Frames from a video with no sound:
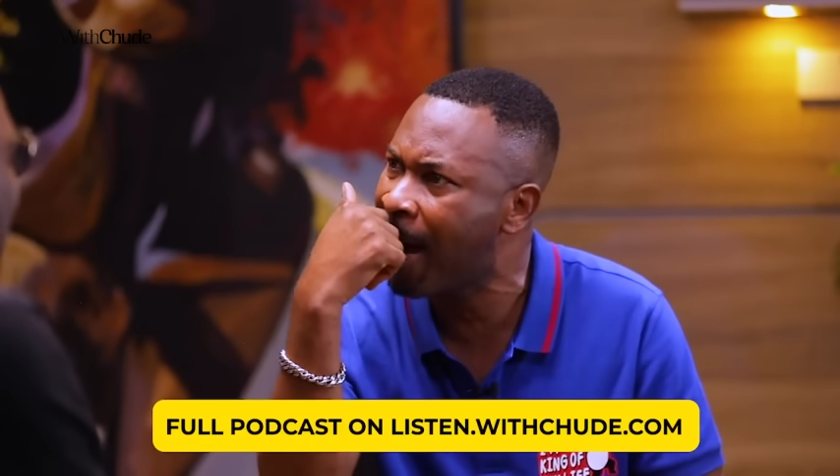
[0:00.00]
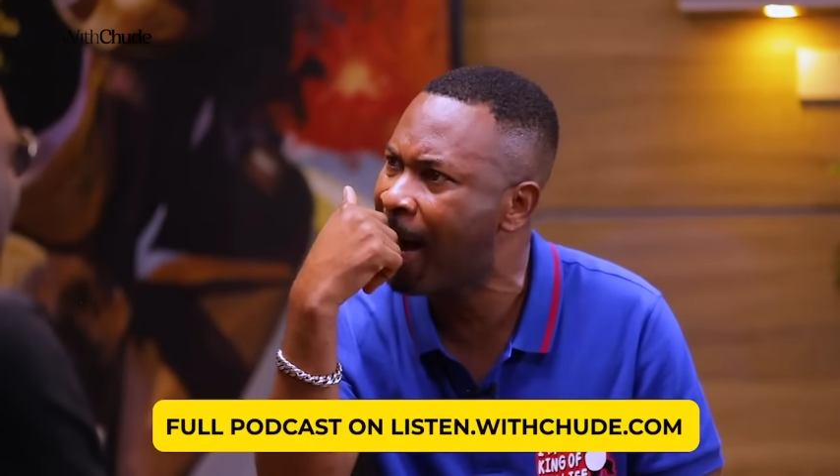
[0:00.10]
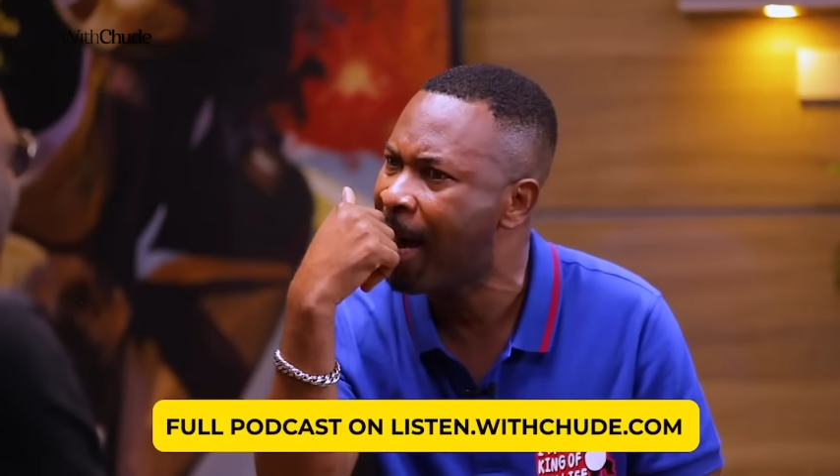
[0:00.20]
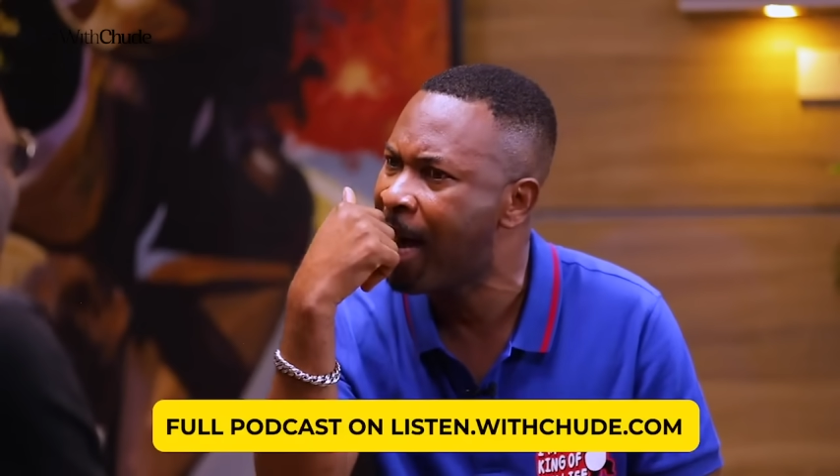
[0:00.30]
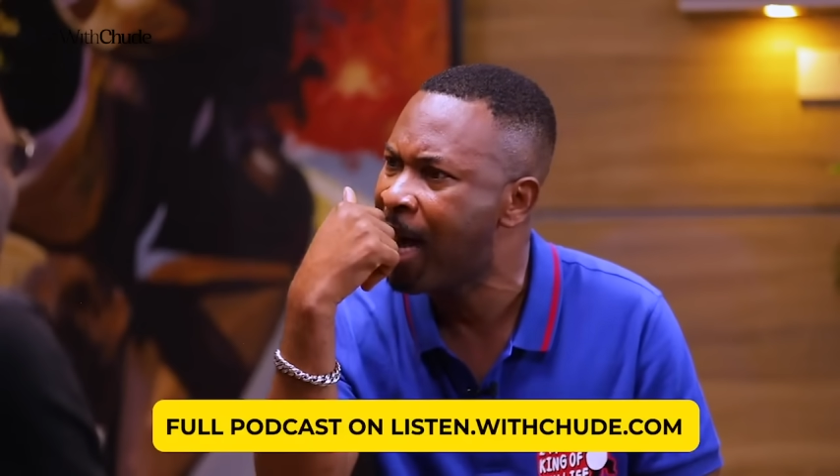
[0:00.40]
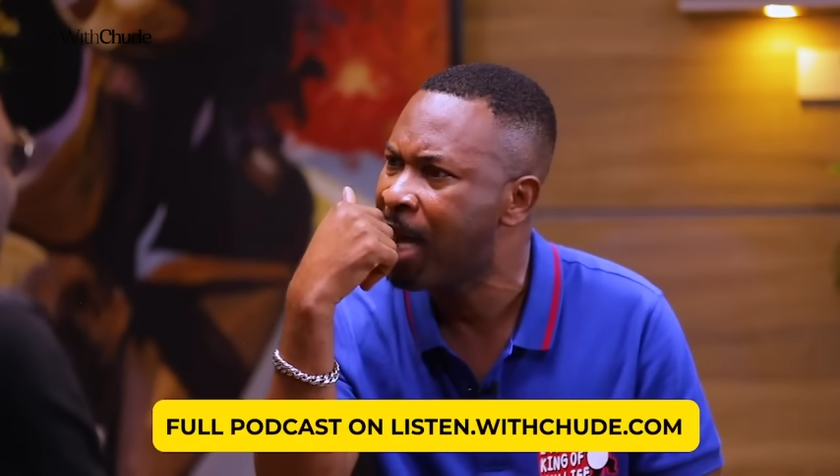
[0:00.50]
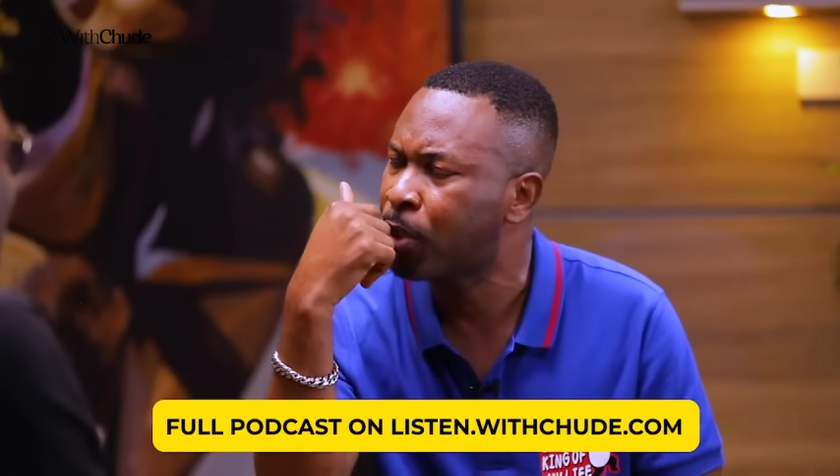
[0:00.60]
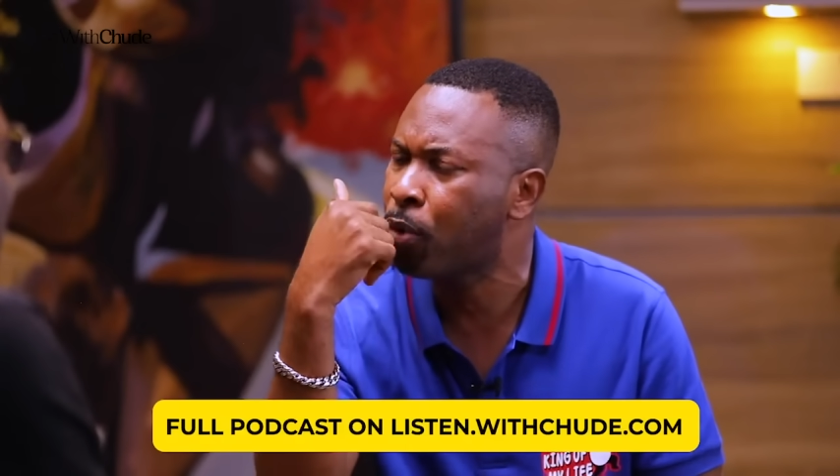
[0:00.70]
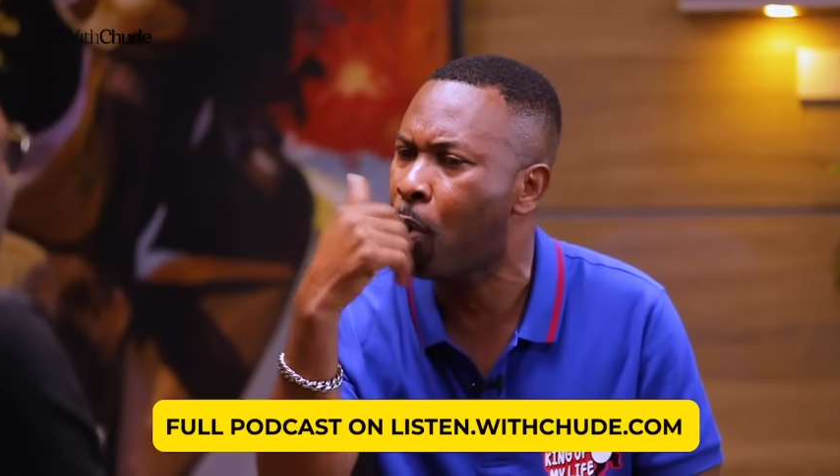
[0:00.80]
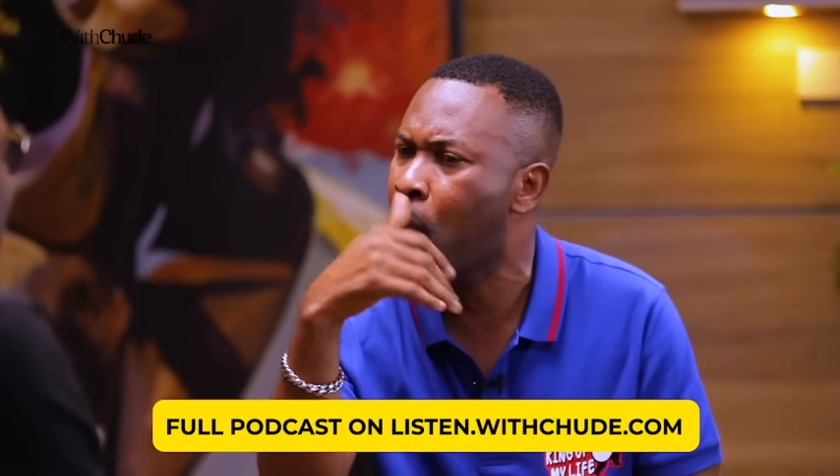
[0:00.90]
ah,
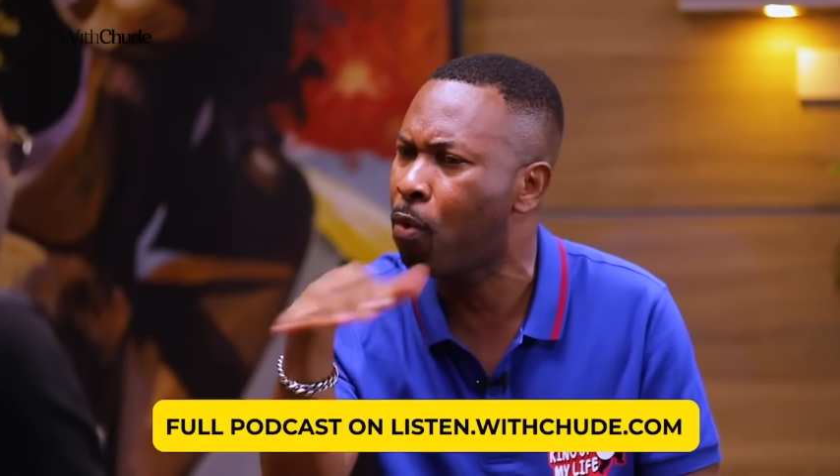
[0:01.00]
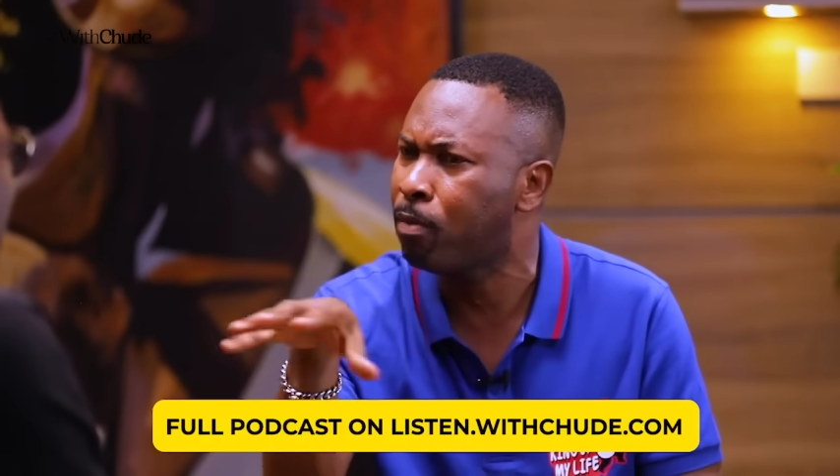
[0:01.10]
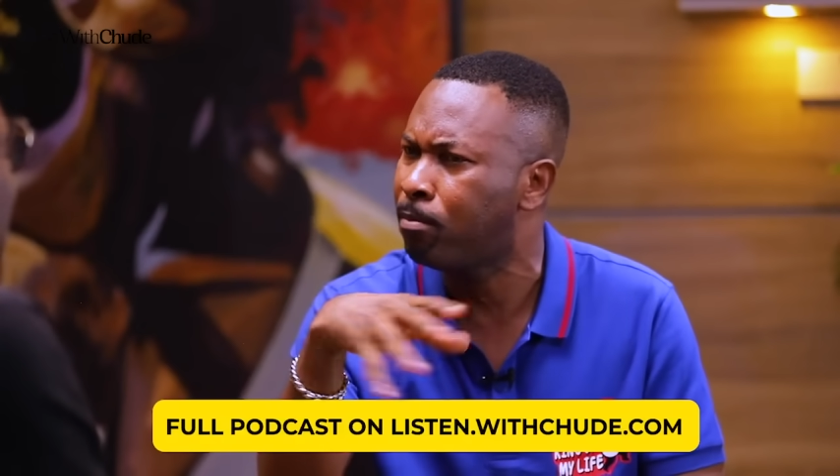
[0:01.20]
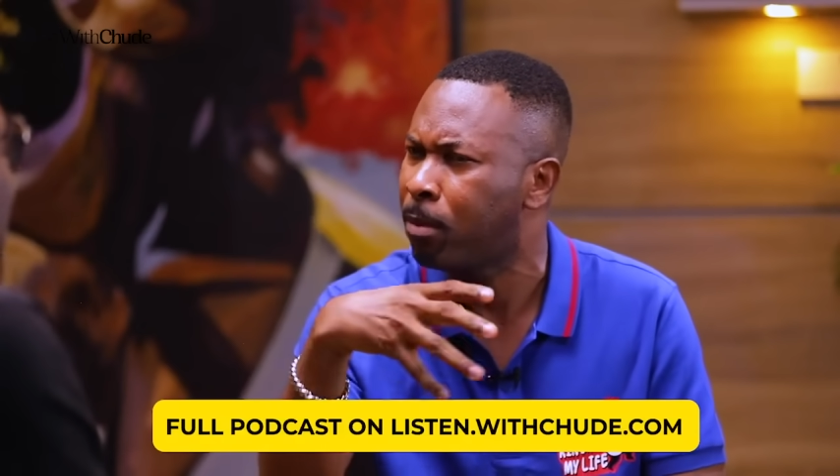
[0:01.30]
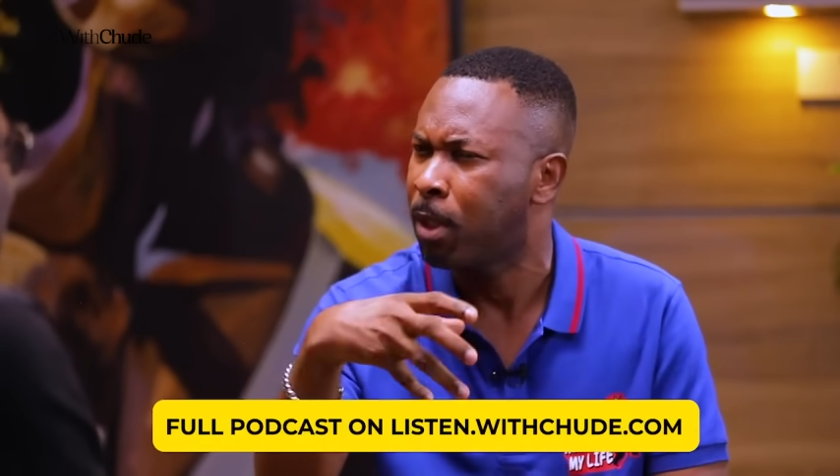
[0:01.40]
so.